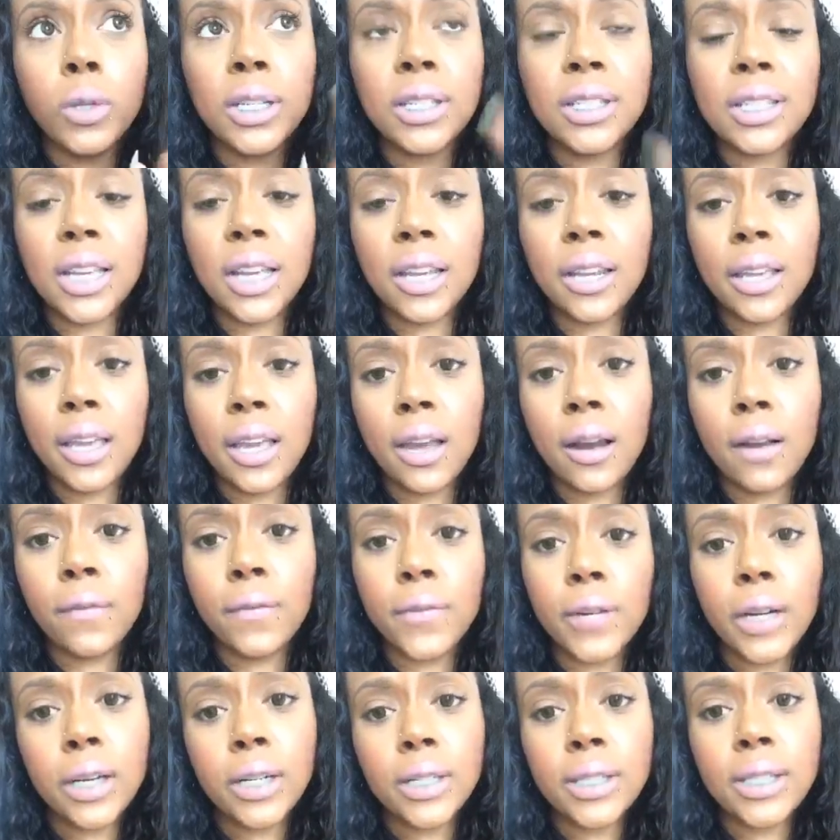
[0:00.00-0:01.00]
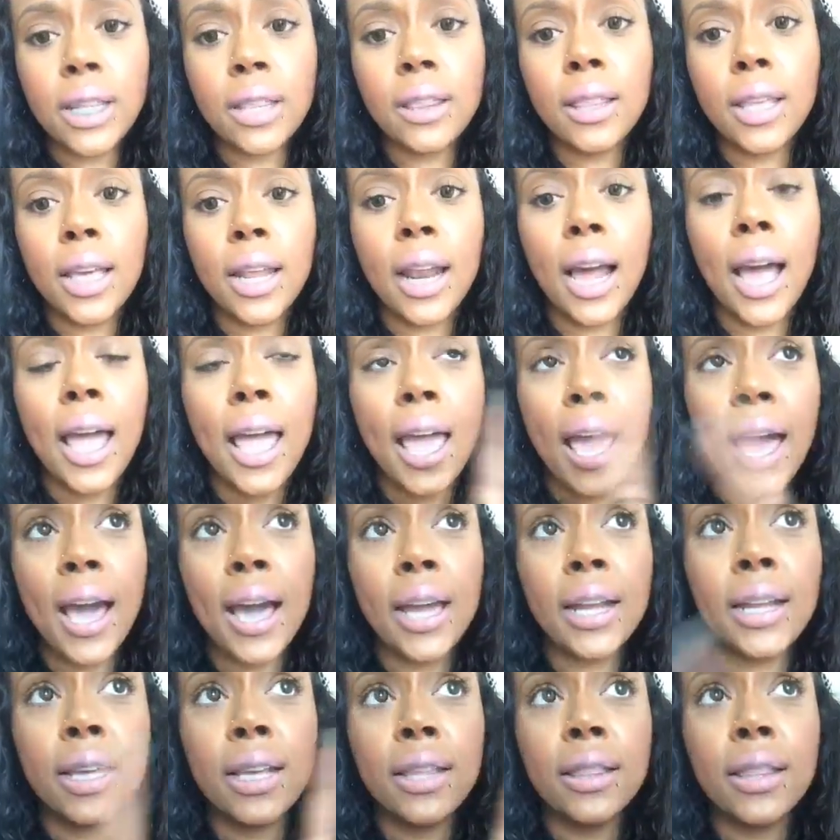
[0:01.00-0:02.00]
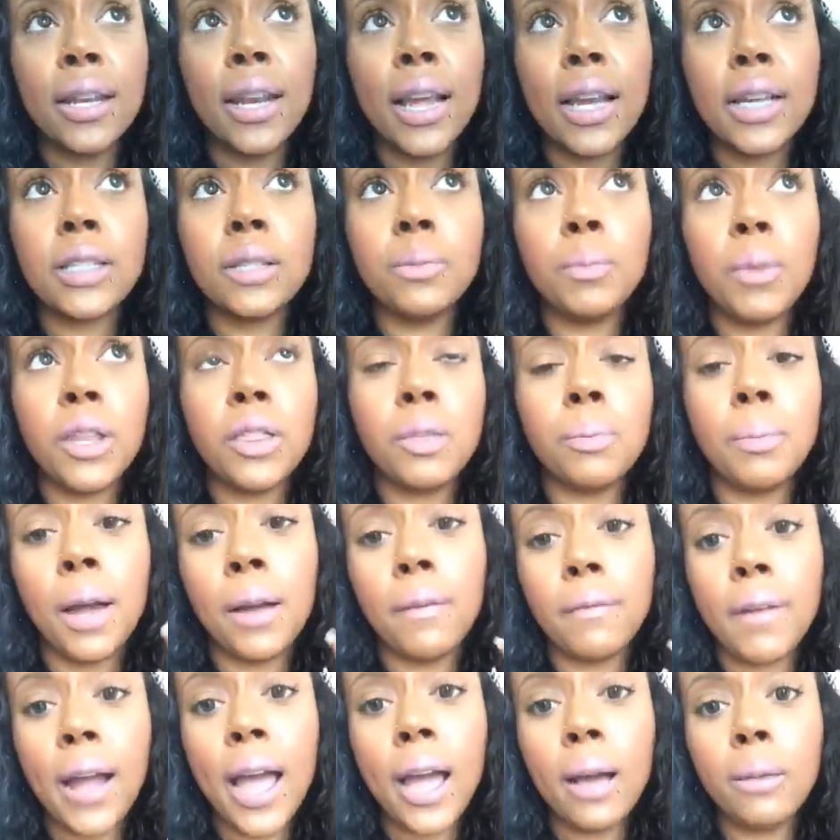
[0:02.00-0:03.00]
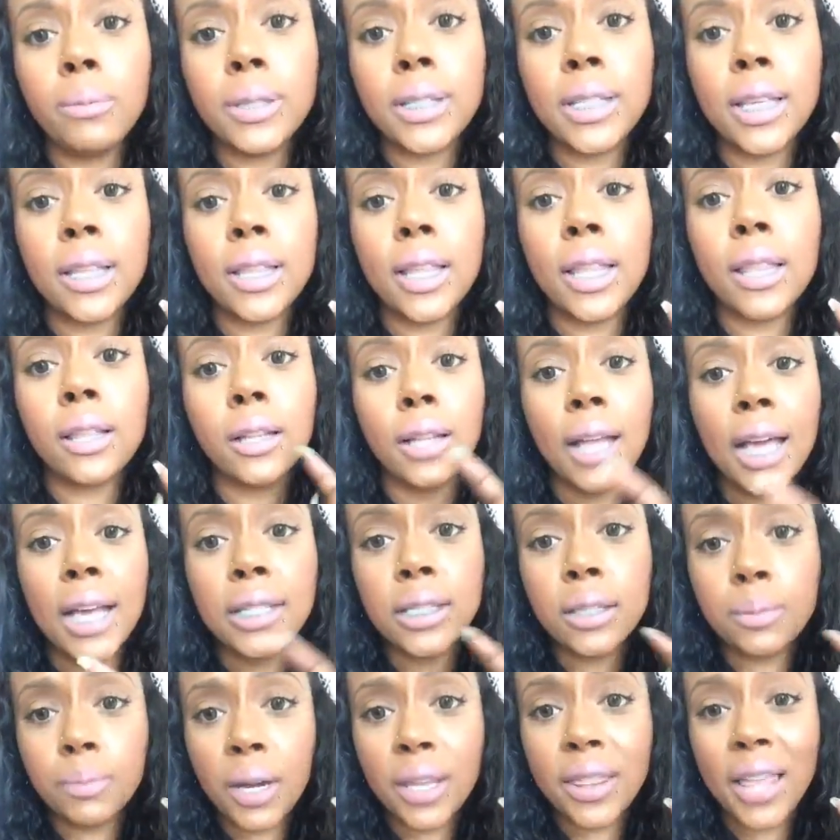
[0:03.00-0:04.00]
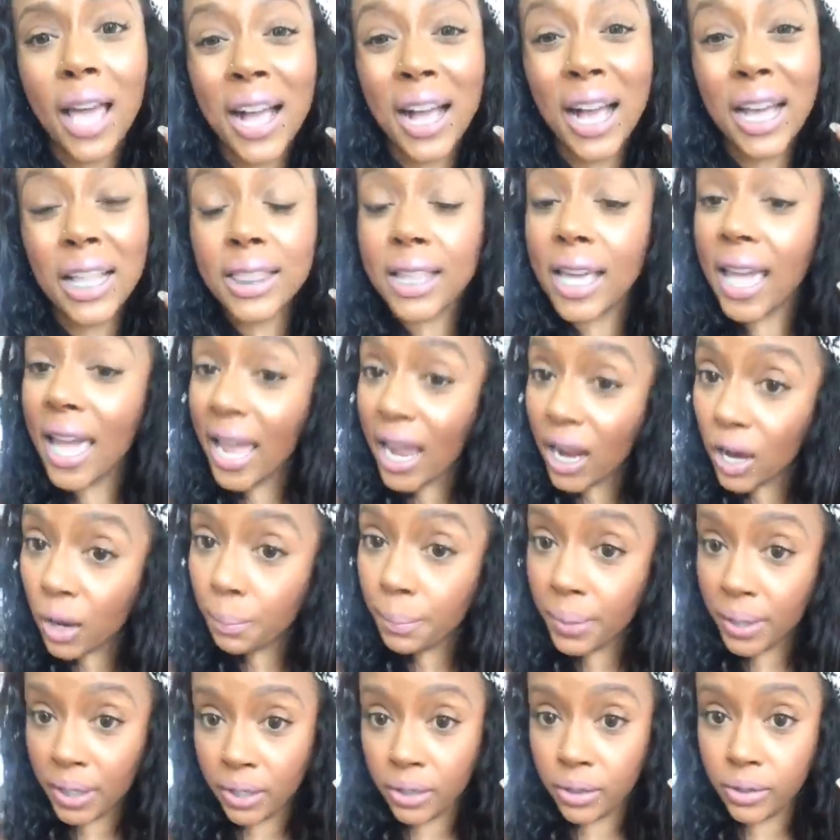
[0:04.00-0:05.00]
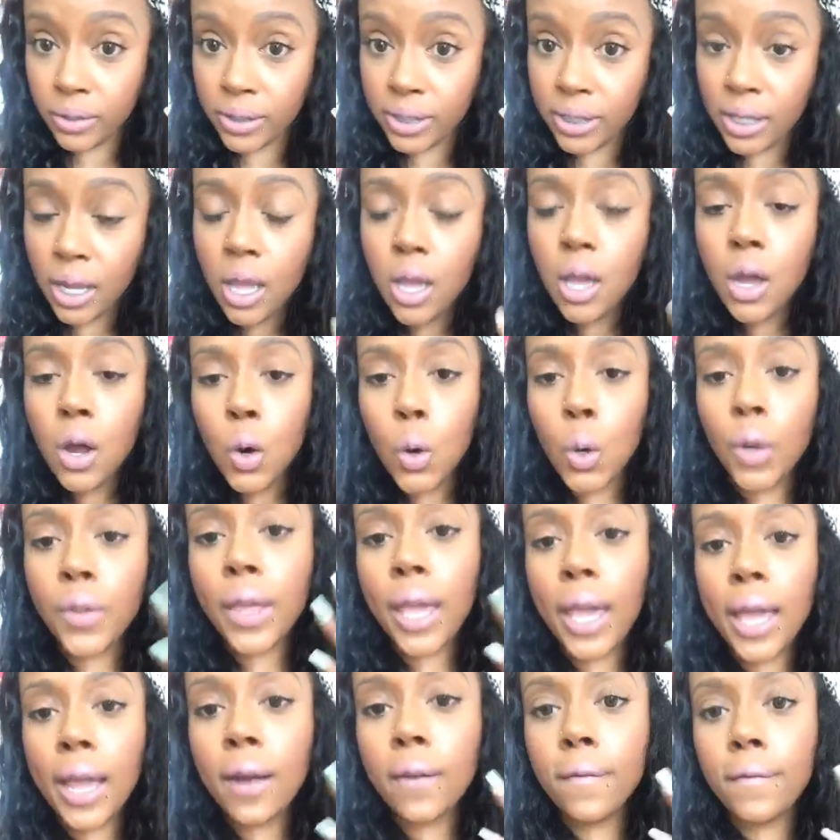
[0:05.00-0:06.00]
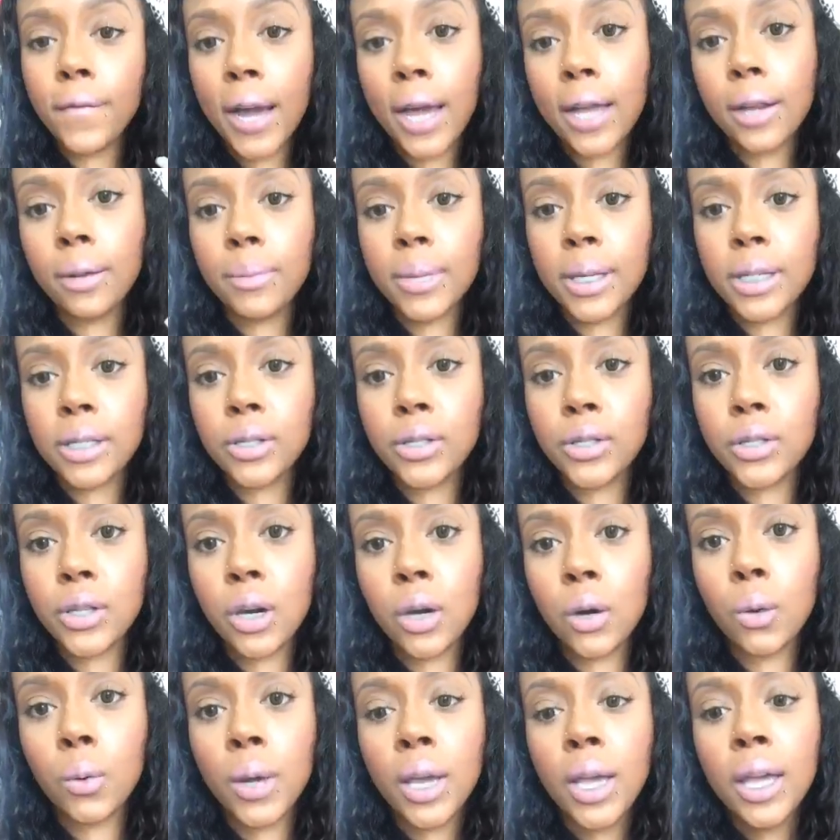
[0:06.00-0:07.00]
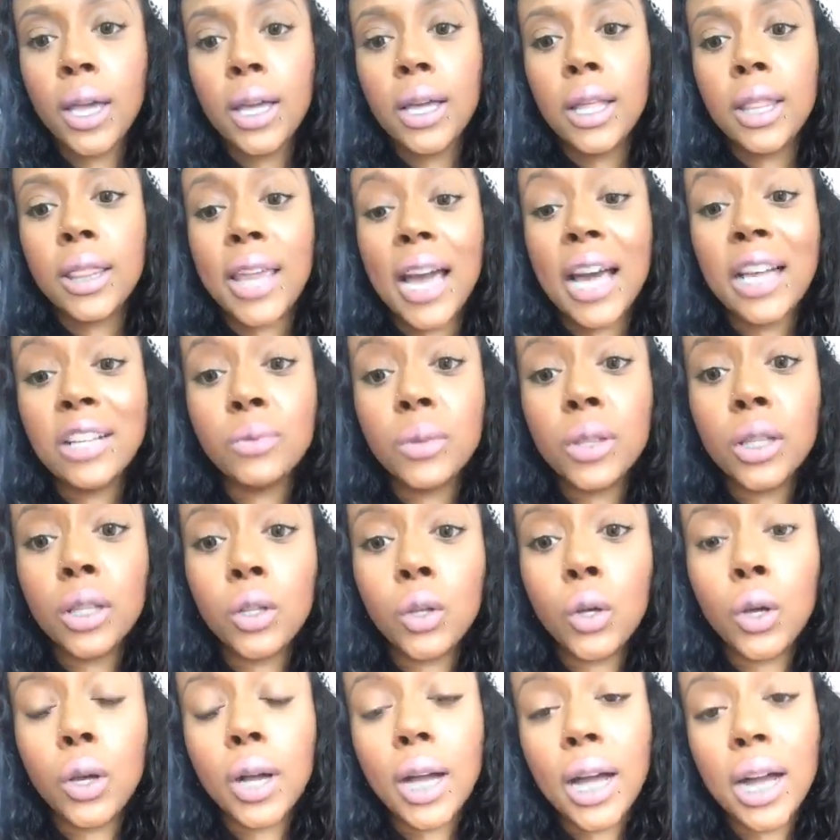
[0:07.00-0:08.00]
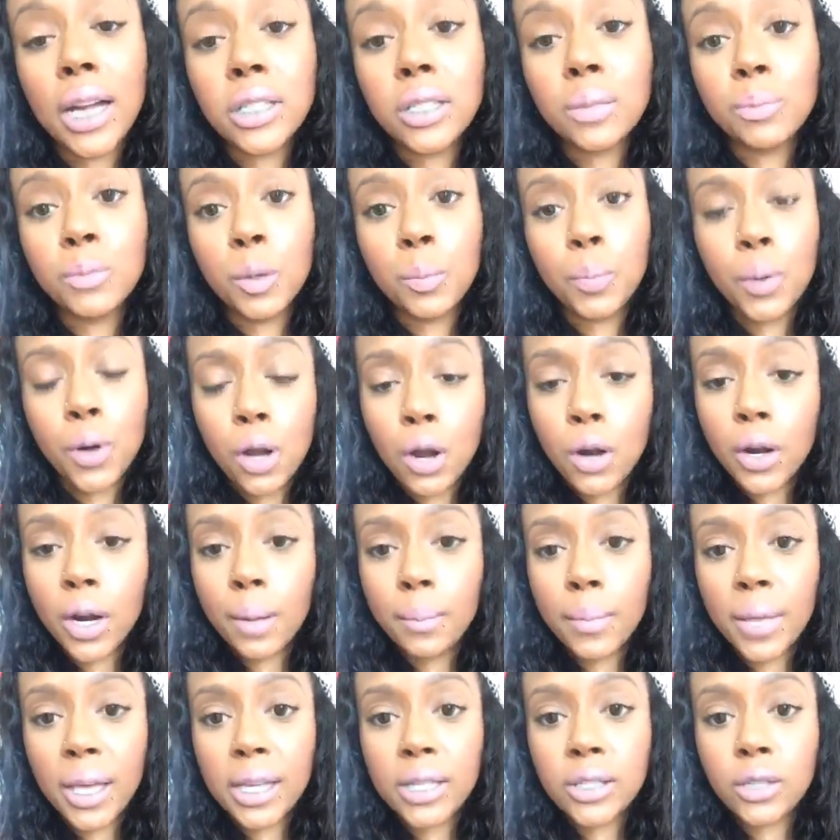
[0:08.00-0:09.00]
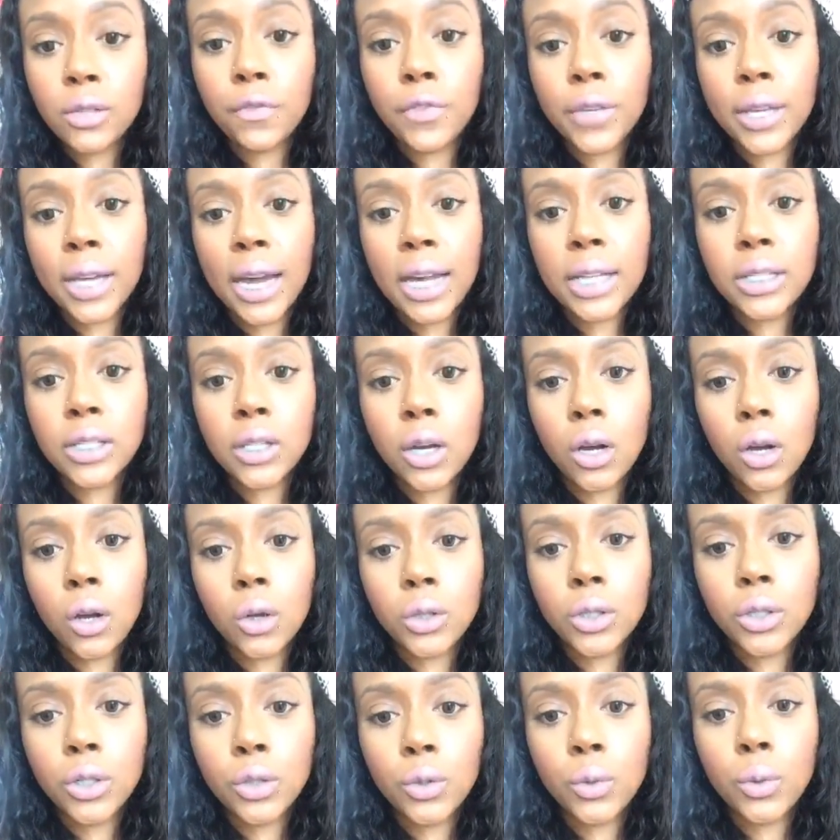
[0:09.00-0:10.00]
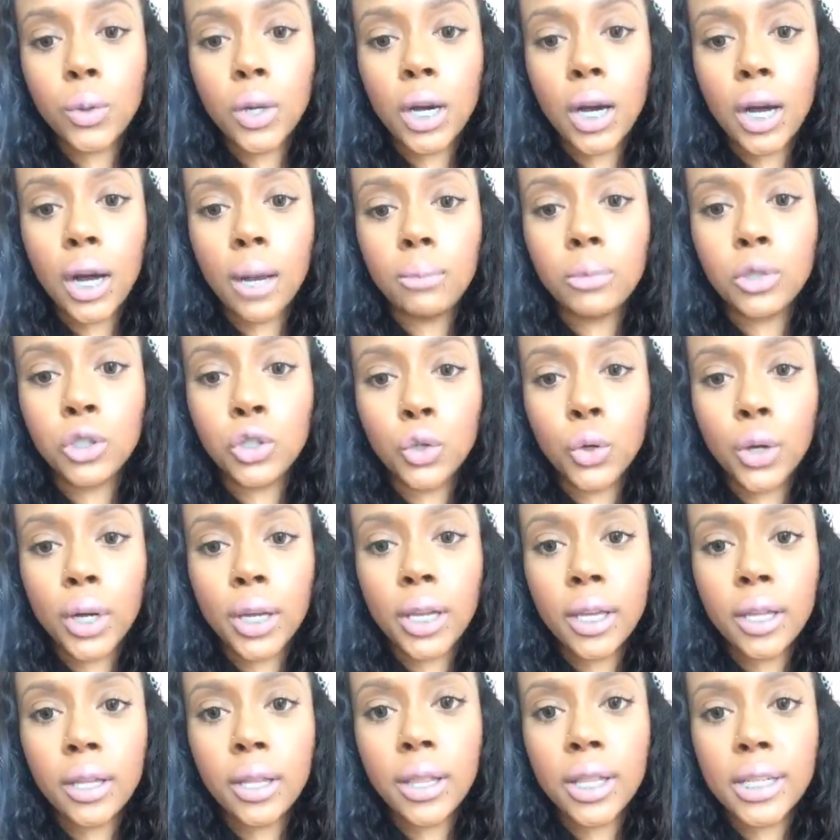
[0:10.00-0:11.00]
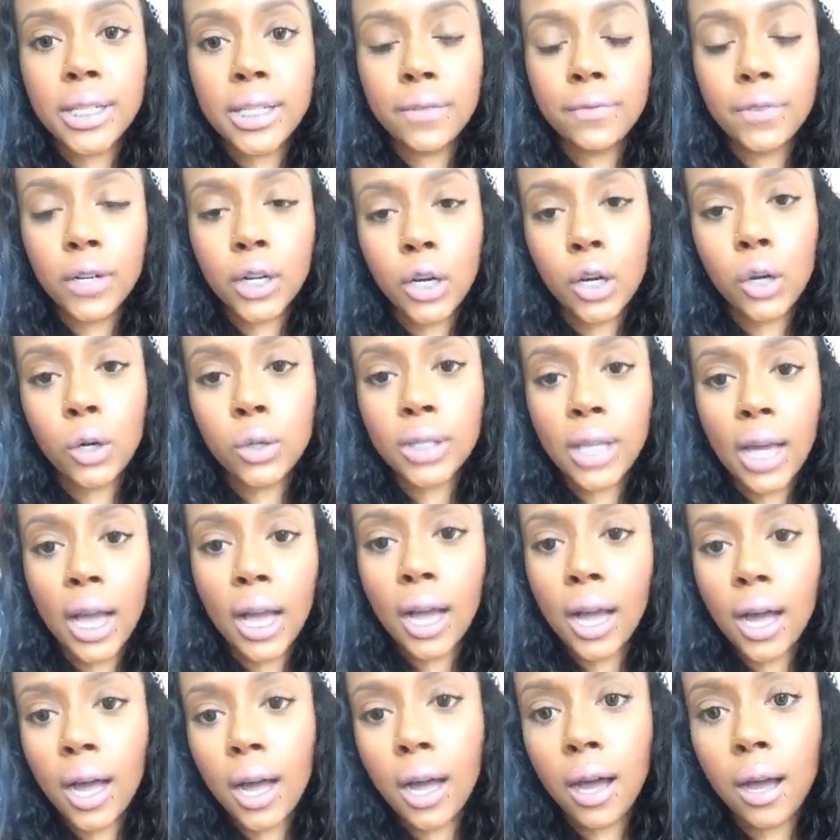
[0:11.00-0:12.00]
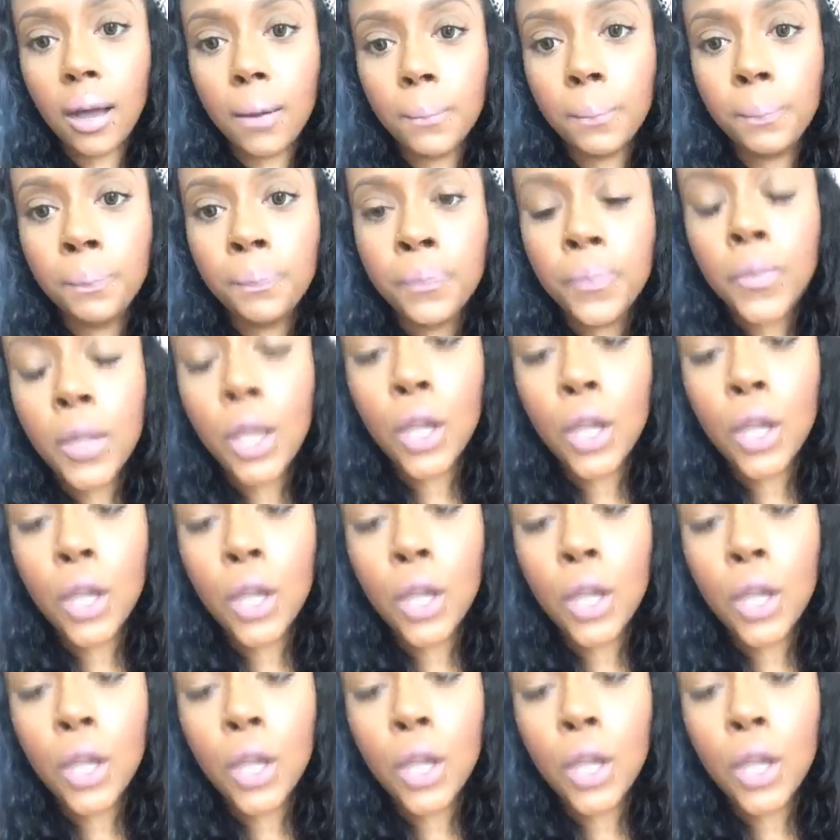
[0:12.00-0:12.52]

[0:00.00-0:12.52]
the skincare first and then I added the next month my wraps and then the last month I got the hair pills or the hair vitamins. So that's what the loyal customer program is. So if you guys go to um, jointhedivacode.com,